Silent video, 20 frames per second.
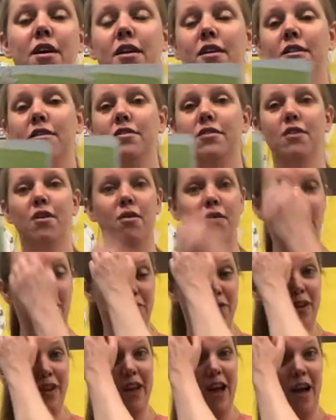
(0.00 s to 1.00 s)
So if
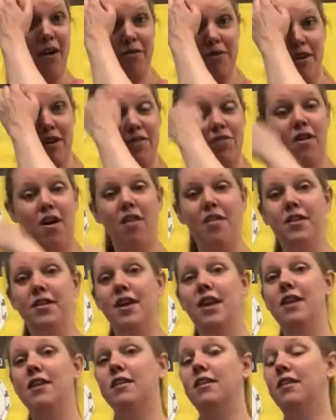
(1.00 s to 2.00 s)
we got rid of all the
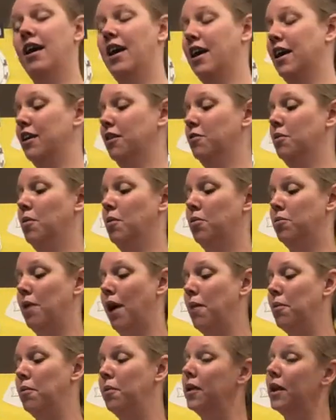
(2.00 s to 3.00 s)
dandelions, we would
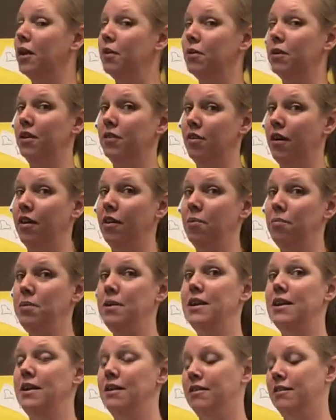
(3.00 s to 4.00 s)
probably get rid of all the
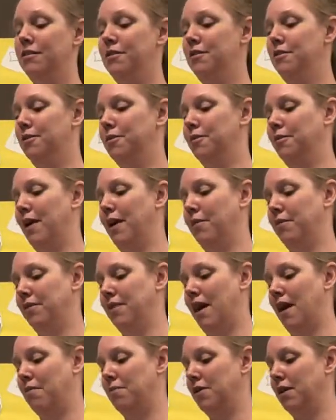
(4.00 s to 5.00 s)
bees too. That would
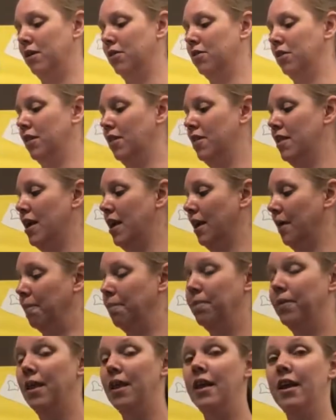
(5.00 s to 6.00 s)
not be a good thing,
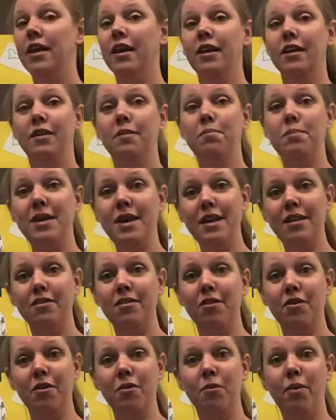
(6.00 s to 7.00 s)
because bees
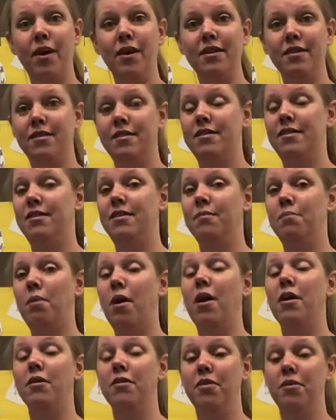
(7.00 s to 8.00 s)
are the ones,
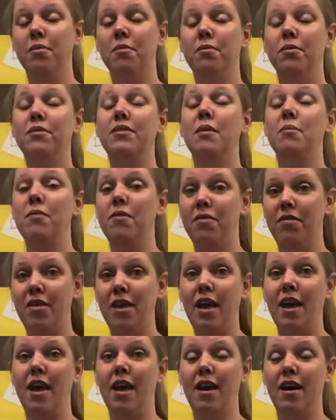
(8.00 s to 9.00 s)
some of the
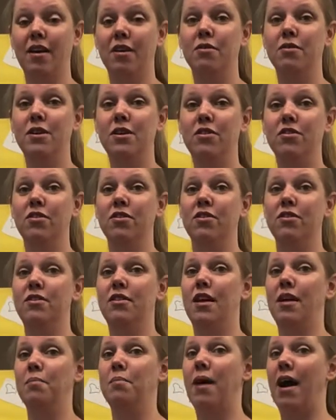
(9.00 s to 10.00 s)
creatures
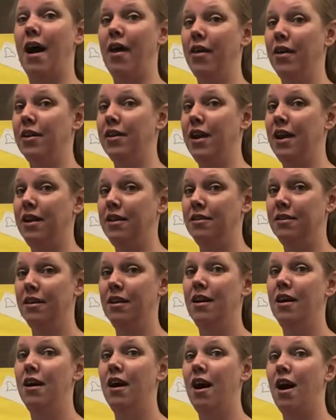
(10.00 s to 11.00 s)
that pollinate
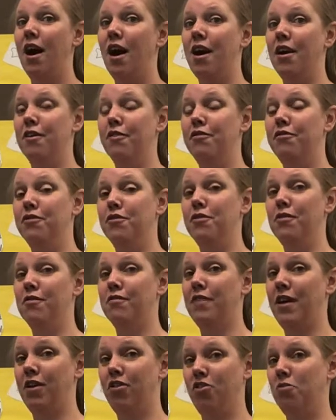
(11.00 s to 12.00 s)
our fruit and
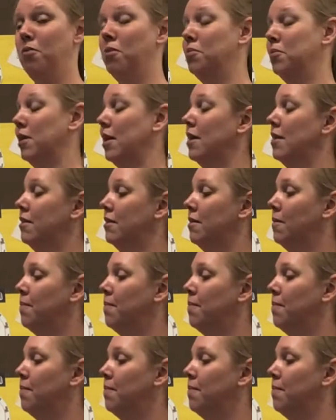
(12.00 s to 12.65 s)
vegetable plants.